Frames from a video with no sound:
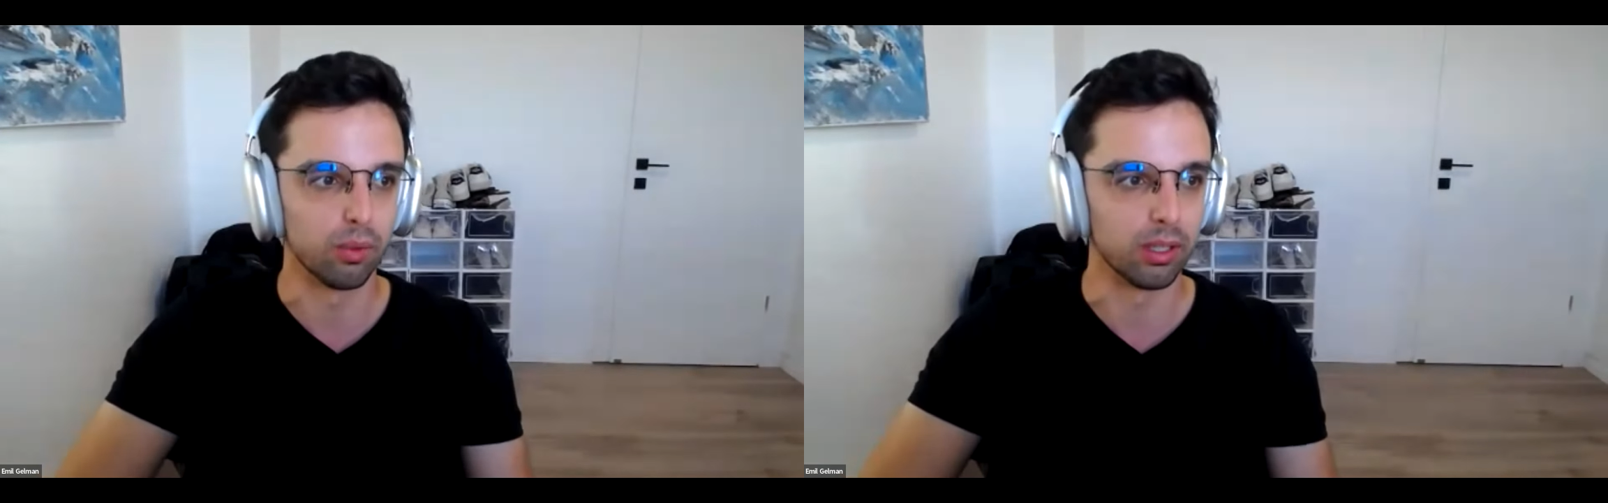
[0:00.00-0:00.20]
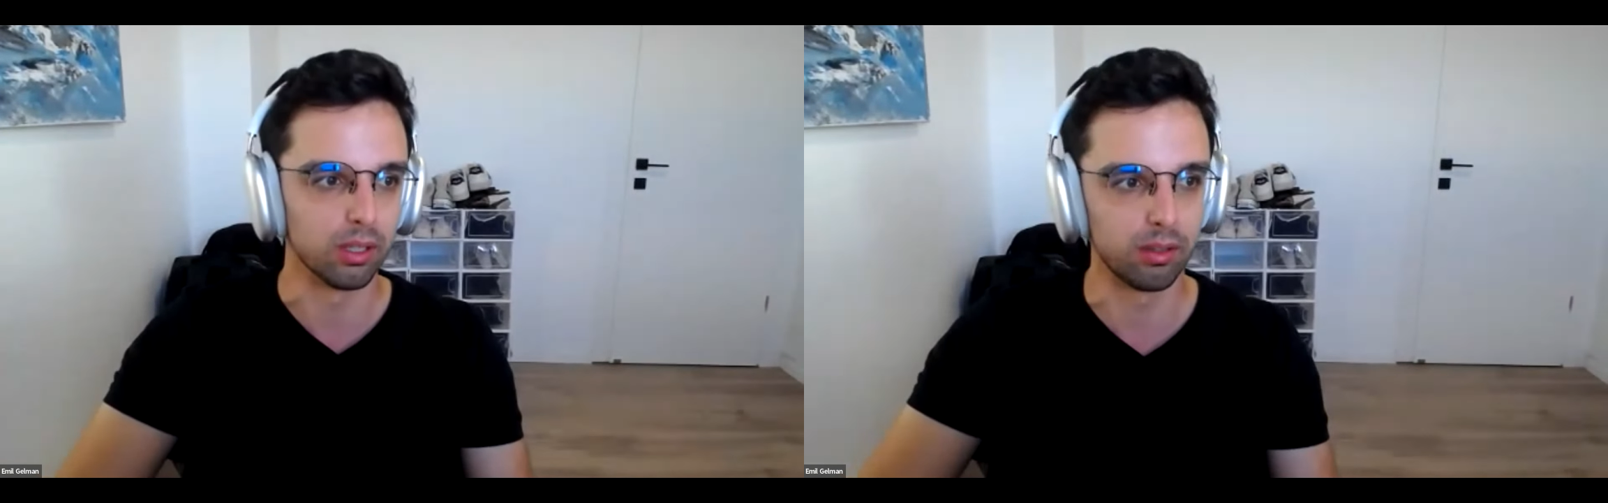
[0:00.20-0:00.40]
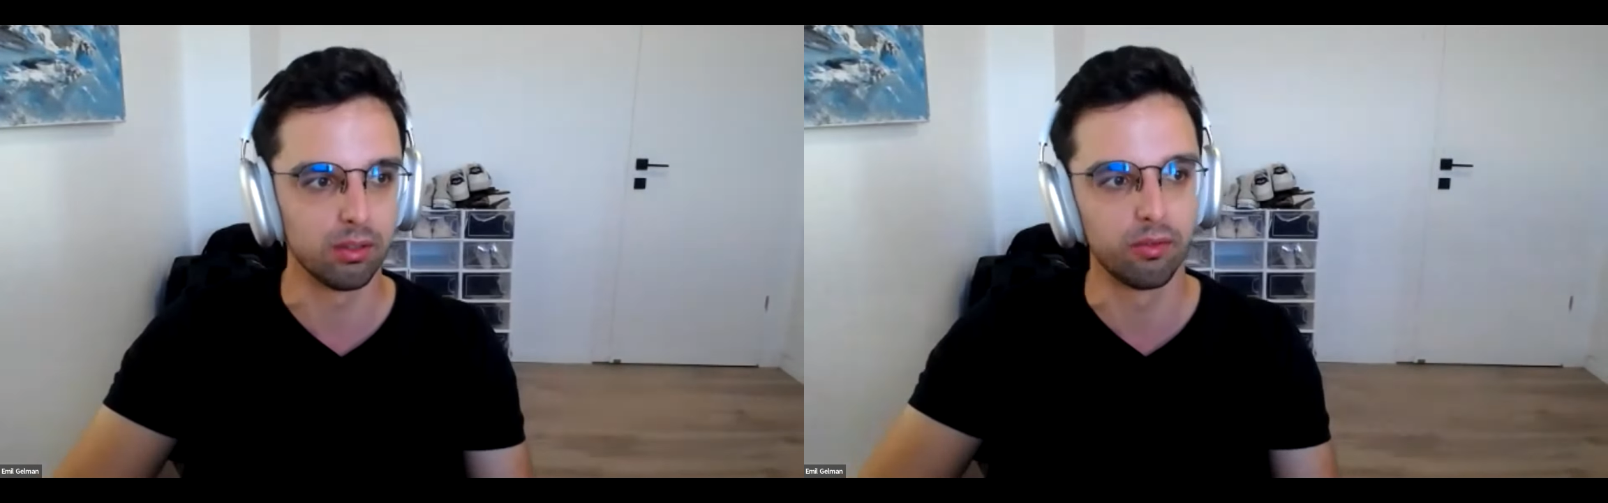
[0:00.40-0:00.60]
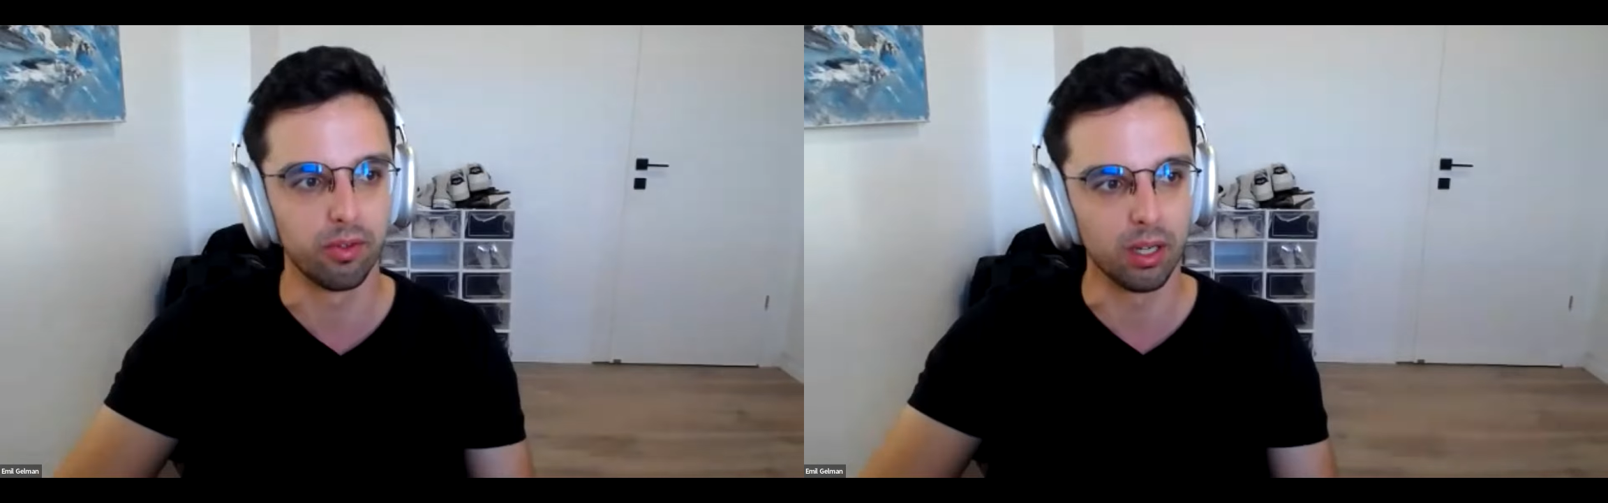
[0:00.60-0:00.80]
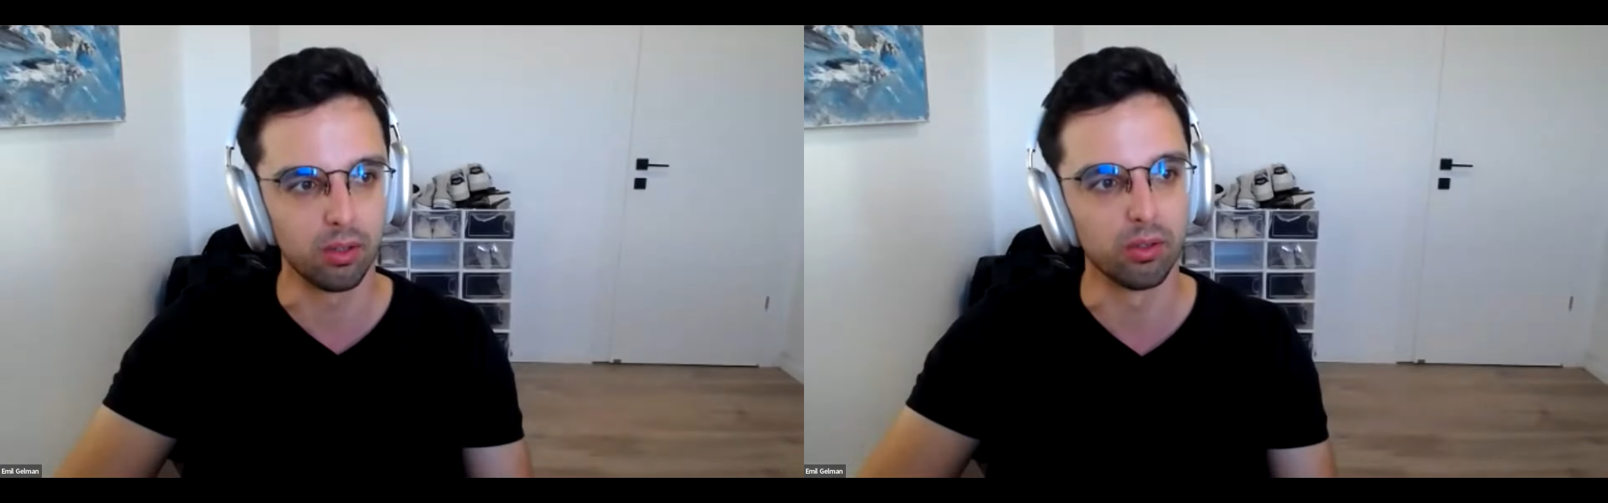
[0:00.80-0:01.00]
way that
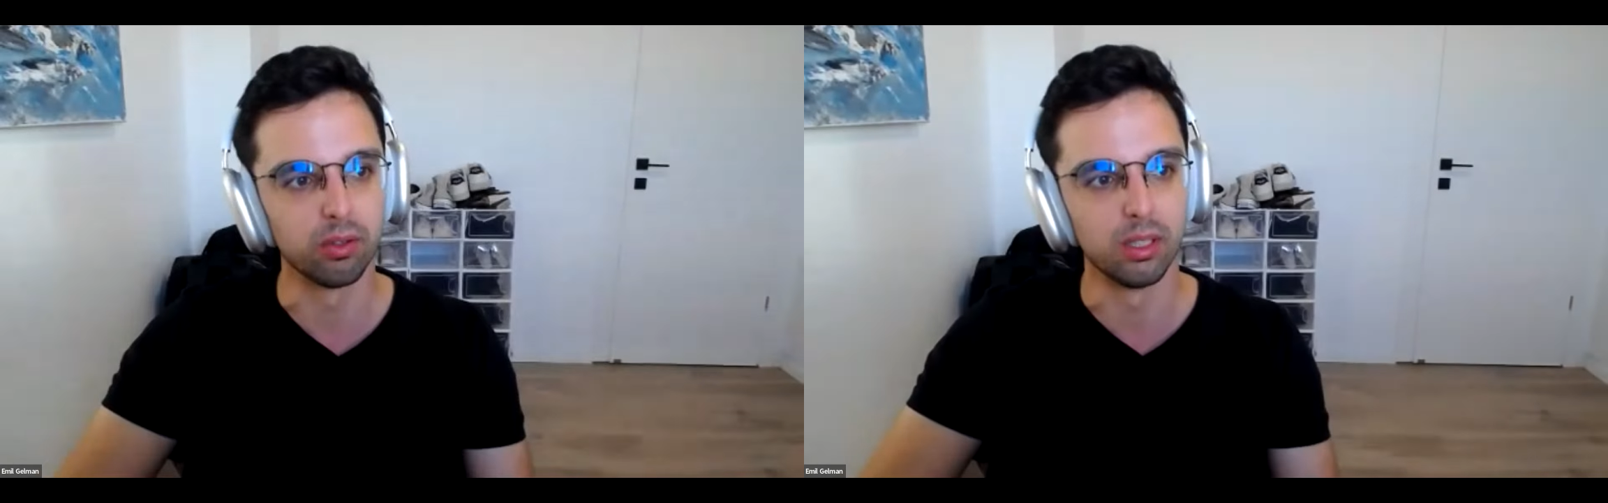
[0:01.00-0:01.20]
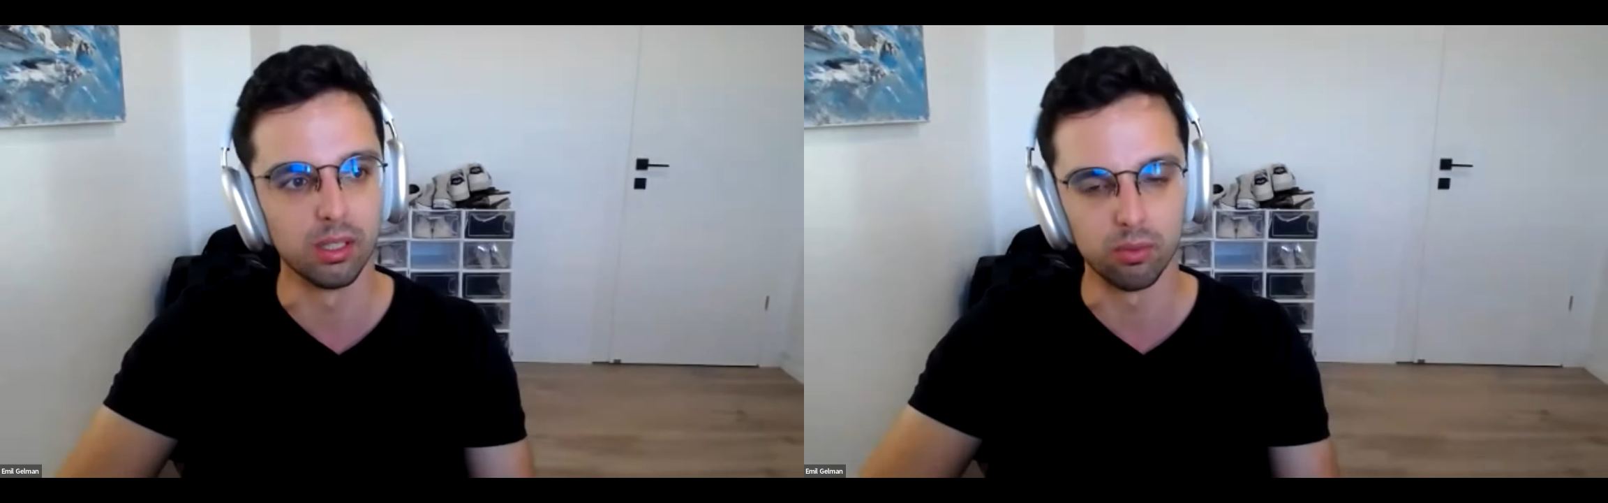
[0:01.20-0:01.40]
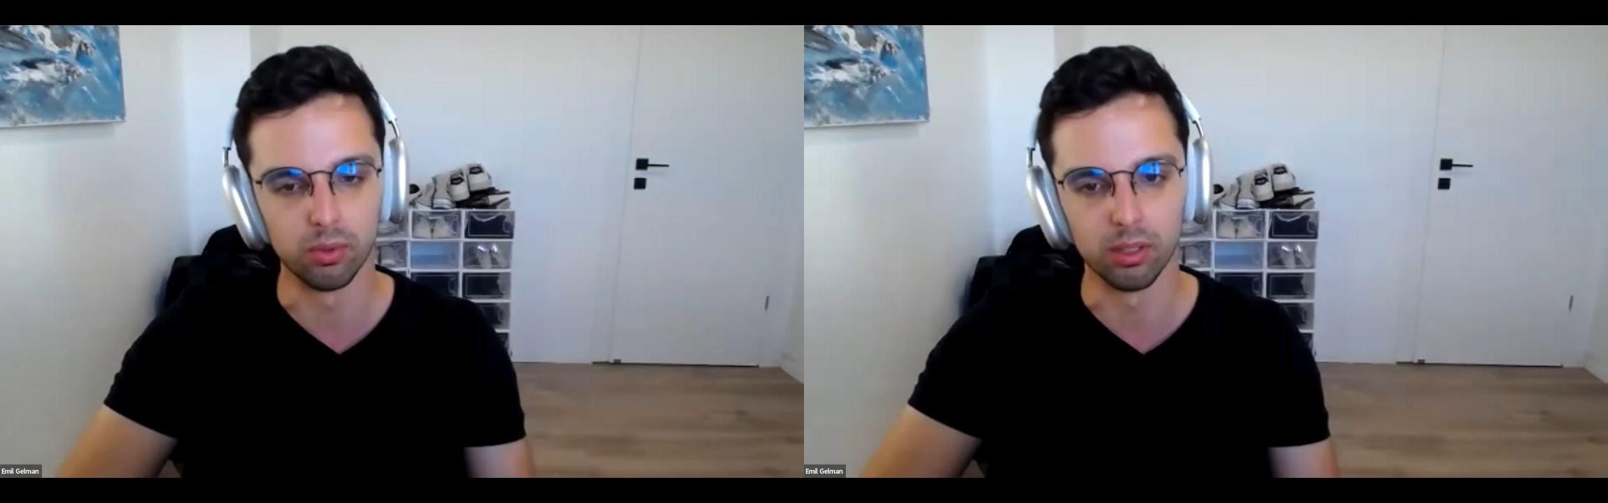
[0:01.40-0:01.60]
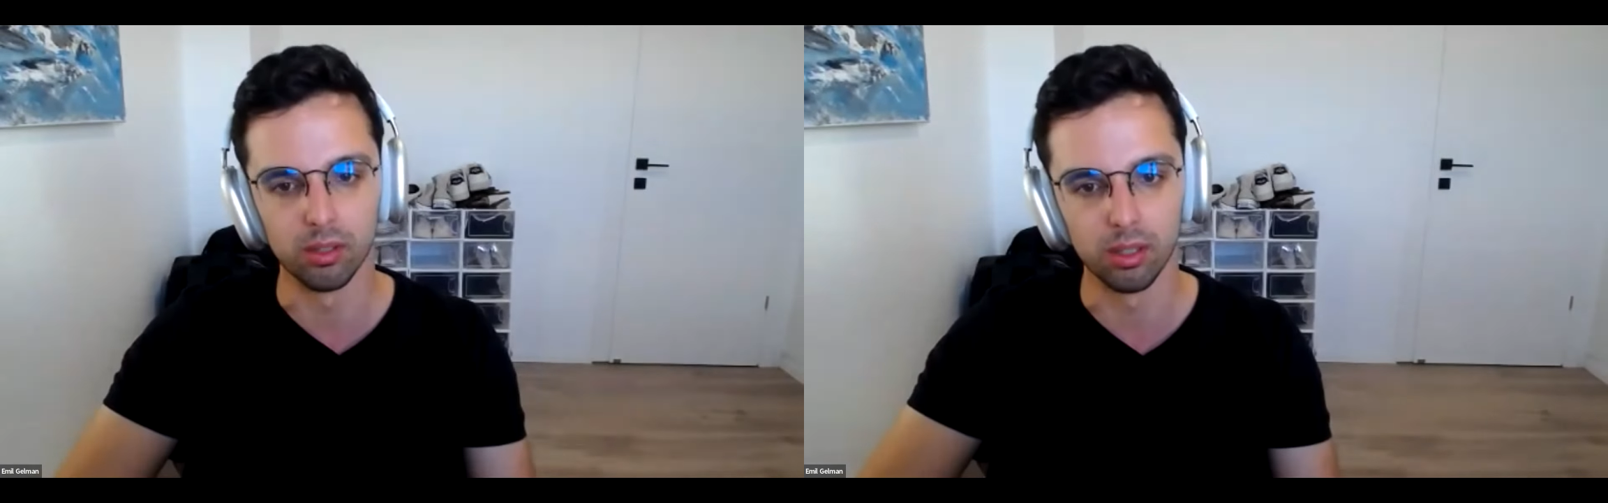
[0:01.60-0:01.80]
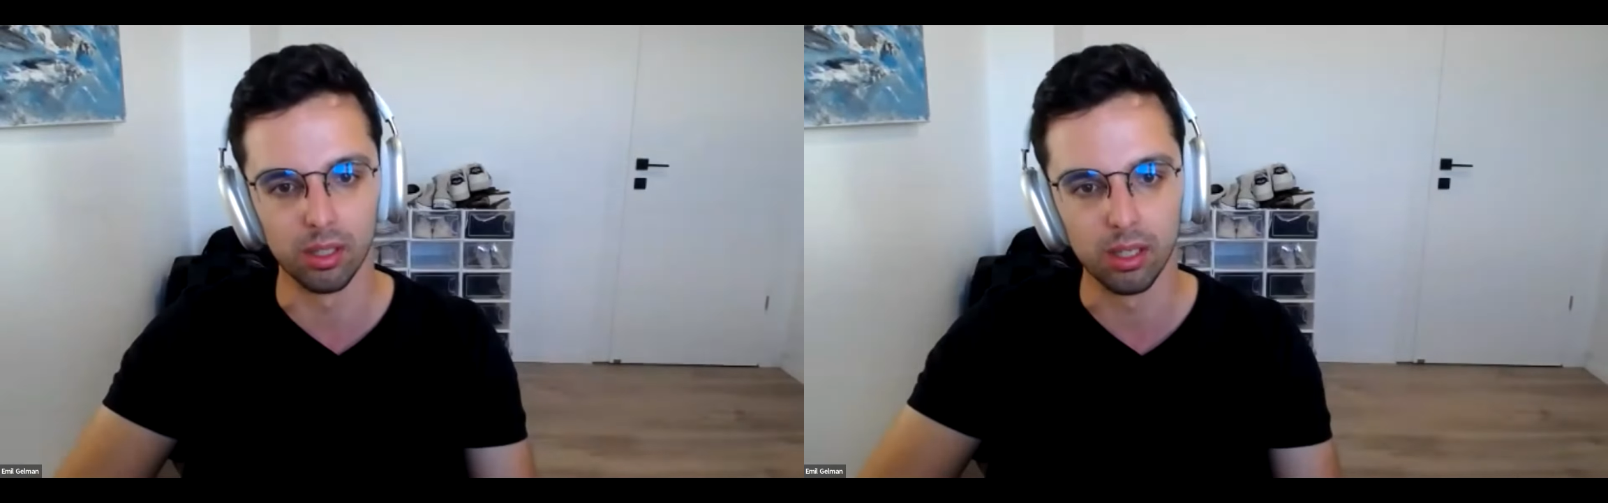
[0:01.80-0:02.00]
Falco deals with